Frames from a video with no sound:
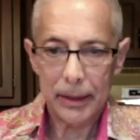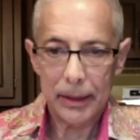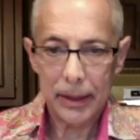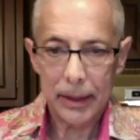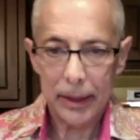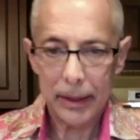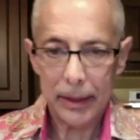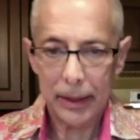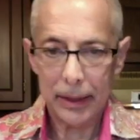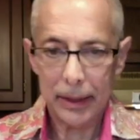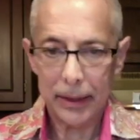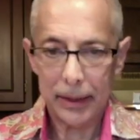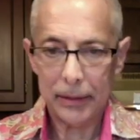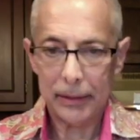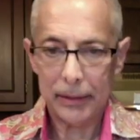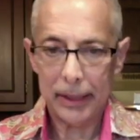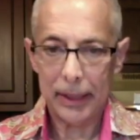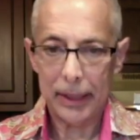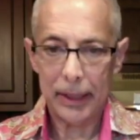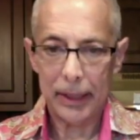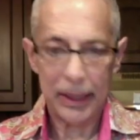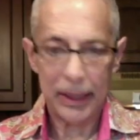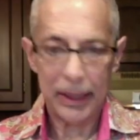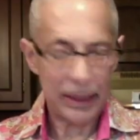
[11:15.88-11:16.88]
They create a
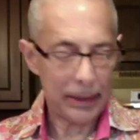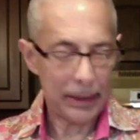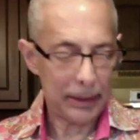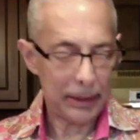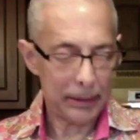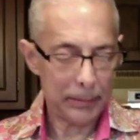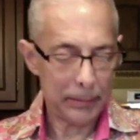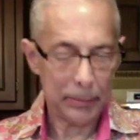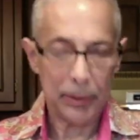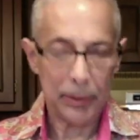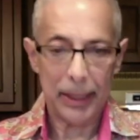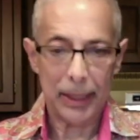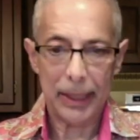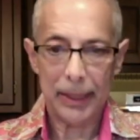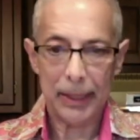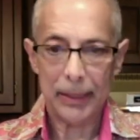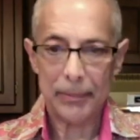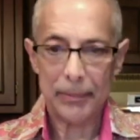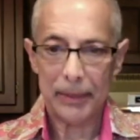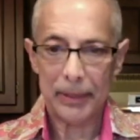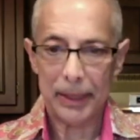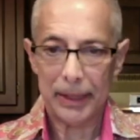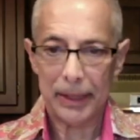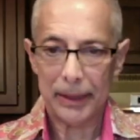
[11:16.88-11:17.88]
nice little break
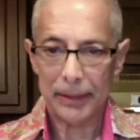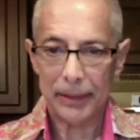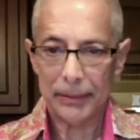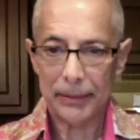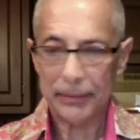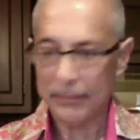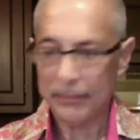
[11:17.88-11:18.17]
up there.